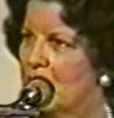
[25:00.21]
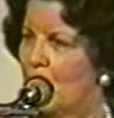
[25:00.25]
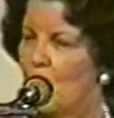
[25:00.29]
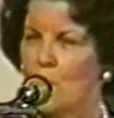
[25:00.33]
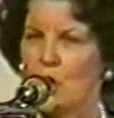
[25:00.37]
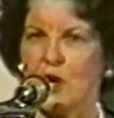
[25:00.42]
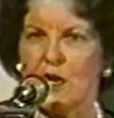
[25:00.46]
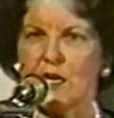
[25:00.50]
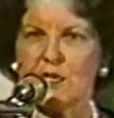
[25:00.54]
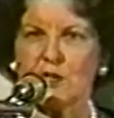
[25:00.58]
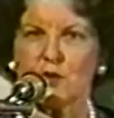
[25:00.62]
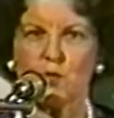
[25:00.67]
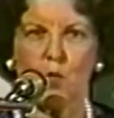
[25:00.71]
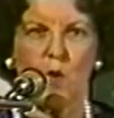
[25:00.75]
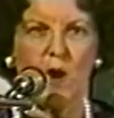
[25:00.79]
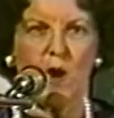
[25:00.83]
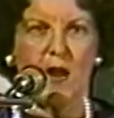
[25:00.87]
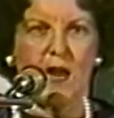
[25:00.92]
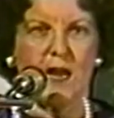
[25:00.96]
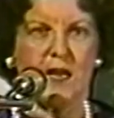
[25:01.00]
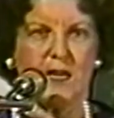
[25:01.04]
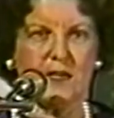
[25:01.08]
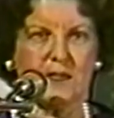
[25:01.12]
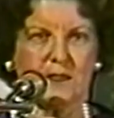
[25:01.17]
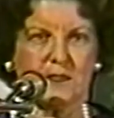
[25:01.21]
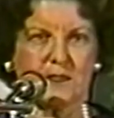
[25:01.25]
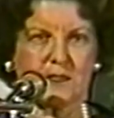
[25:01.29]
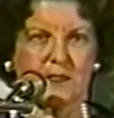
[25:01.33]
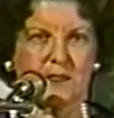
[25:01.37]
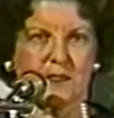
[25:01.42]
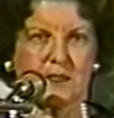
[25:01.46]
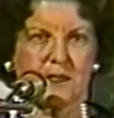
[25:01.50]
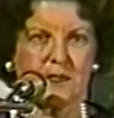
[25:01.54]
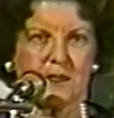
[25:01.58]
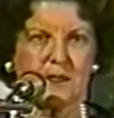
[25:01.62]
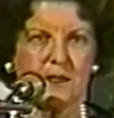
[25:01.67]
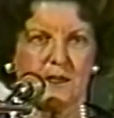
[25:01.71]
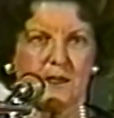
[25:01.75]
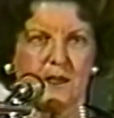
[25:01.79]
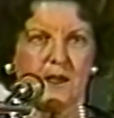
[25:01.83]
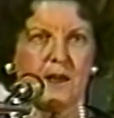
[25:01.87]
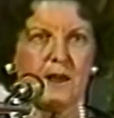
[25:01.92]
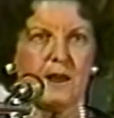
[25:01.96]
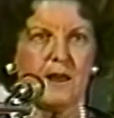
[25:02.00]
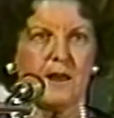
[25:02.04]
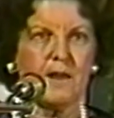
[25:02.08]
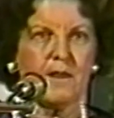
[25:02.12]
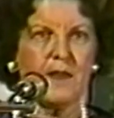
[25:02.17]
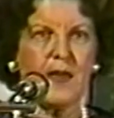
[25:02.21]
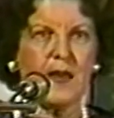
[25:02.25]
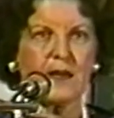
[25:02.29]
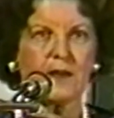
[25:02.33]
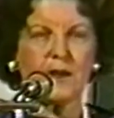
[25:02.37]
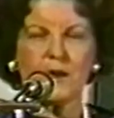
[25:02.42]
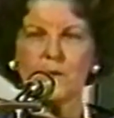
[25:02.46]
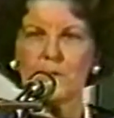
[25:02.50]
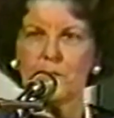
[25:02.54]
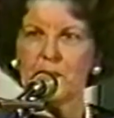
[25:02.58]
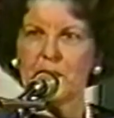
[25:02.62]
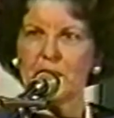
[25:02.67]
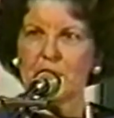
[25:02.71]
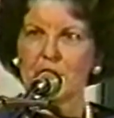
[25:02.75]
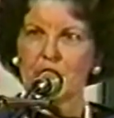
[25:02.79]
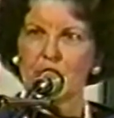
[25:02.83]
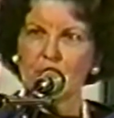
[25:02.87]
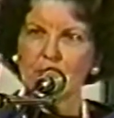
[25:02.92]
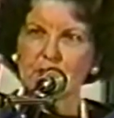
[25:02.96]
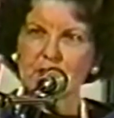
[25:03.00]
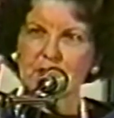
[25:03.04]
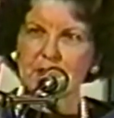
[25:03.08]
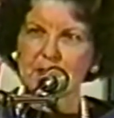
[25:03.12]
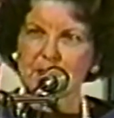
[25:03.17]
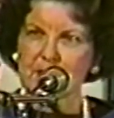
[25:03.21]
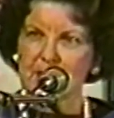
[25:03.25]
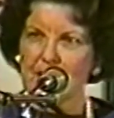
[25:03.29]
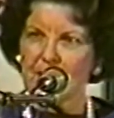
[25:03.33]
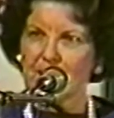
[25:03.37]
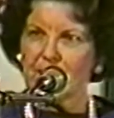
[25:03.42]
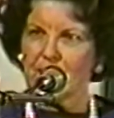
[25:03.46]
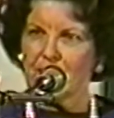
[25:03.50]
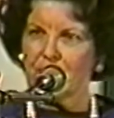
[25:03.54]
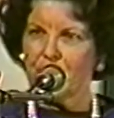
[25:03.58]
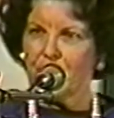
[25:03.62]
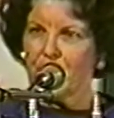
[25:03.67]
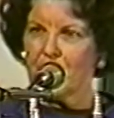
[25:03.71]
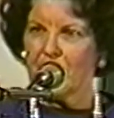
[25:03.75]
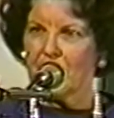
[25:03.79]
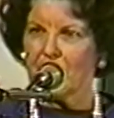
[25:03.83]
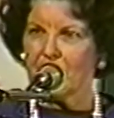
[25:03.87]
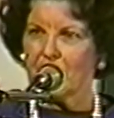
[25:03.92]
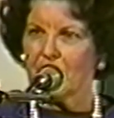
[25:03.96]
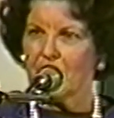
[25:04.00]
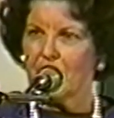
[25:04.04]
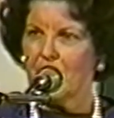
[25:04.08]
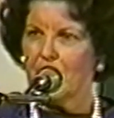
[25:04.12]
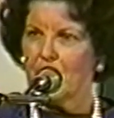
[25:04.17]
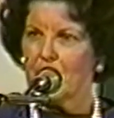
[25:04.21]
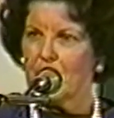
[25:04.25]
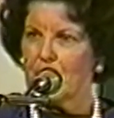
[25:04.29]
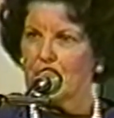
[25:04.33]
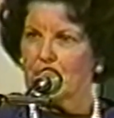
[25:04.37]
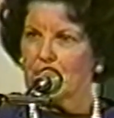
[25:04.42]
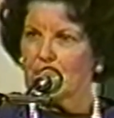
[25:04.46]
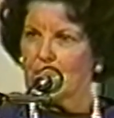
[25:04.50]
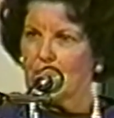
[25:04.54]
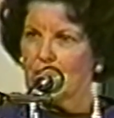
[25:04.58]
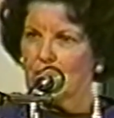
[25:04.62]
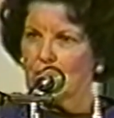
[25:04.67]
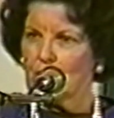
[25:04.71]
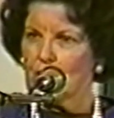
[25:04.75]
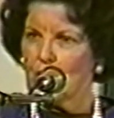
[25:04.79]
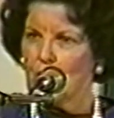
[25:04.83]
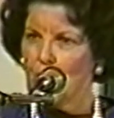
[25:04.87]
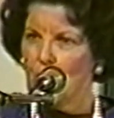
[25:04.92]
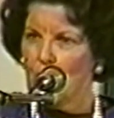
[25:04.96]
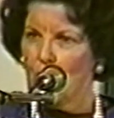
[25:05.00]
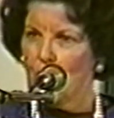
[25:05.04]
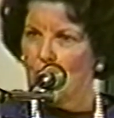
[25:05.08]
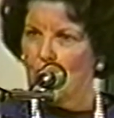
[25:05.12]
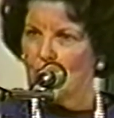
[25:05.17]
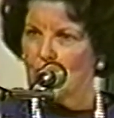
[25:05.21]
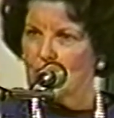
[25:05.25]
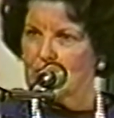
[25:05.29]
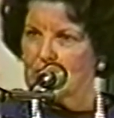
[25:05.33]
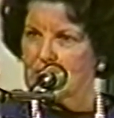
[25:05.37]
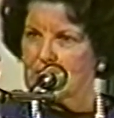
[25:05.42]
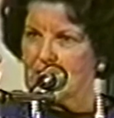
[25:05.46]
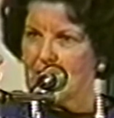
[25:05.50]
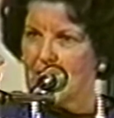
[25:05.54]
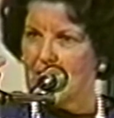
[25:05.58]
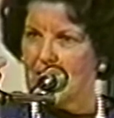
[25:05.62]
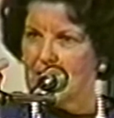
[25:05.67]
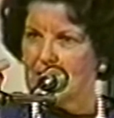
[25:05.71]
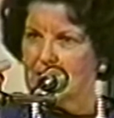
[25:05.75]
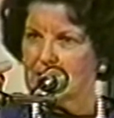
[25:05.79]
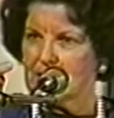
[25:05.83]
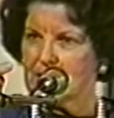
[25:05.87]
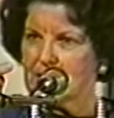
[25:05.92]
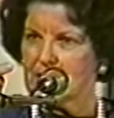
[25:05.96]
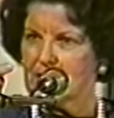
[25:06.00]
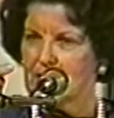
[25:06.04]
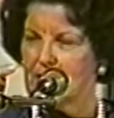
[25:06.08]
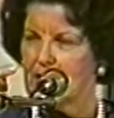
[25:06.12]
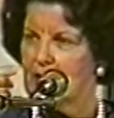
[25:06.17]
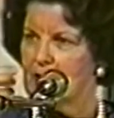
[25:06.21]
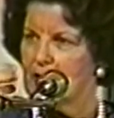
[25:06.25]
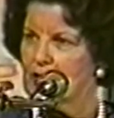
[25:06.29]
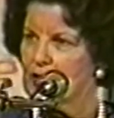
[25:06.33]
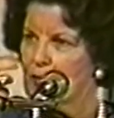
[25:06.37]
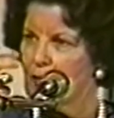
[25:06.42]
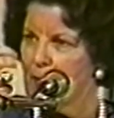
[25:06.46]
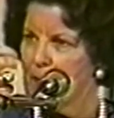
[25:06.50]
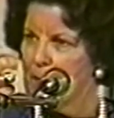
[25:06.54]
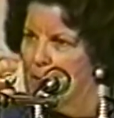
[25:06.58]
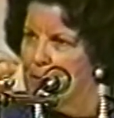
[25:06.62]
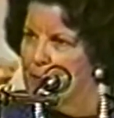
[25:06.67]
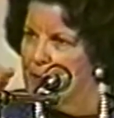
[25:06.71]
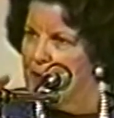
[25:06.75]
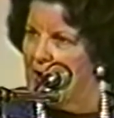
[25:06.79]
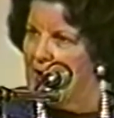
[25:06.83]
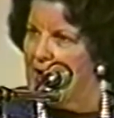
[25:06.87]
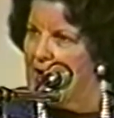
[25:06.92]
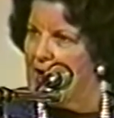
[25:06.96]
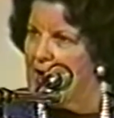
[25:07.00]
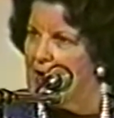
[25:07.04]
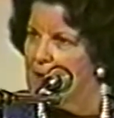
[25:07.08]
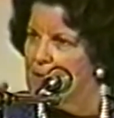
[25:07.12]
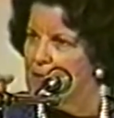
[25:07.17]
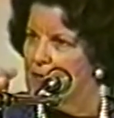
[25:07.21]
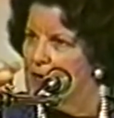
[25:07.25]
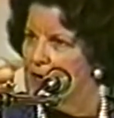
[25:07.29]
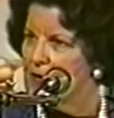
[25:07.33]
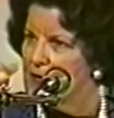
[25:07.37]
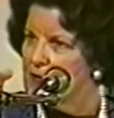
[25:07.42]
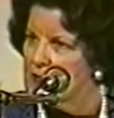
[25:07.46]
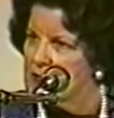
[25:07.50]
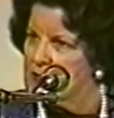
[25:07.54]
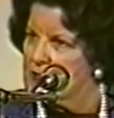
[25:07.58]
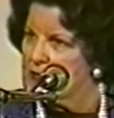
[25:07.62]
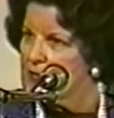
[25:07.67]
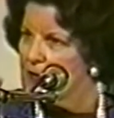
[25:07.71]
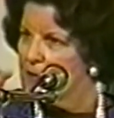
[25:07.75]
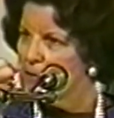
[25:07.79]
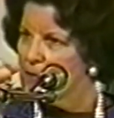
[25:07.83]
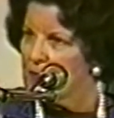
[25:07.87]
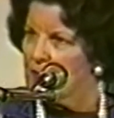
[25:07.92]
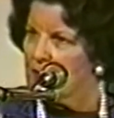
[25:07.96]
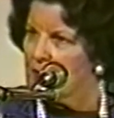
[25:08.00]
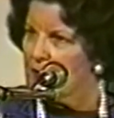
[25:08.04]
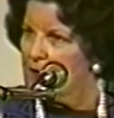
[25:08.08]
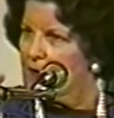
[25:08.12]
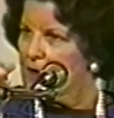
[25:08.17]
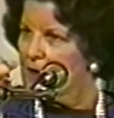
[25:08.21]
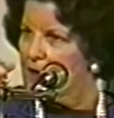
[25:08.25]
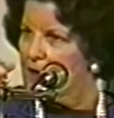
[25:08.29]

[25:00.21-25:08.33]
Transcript: or his ways, that can be the most subtle thing that can cause us to imbibe something